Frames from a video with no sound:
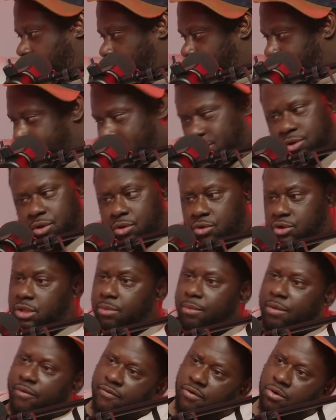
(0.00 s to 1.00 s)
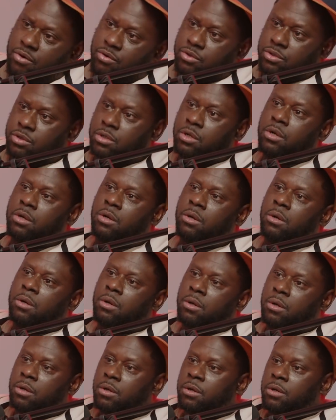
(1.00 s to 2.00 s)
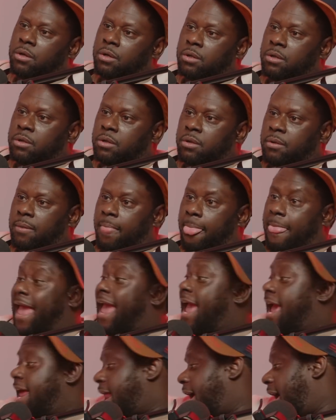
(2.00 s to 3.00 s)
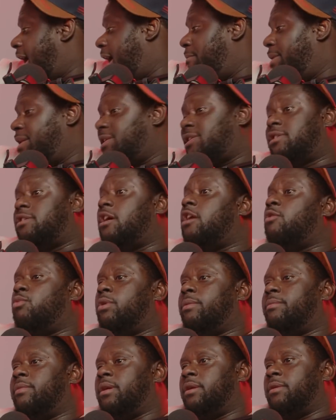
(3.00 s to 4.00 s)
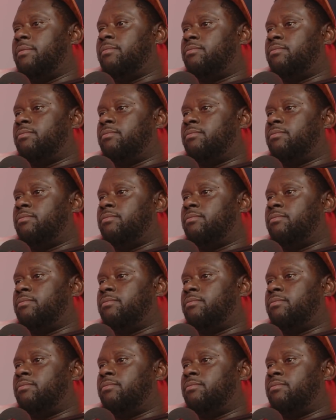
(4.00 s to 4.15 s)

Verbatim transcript: round turns to my first, mm. and I had my son with me.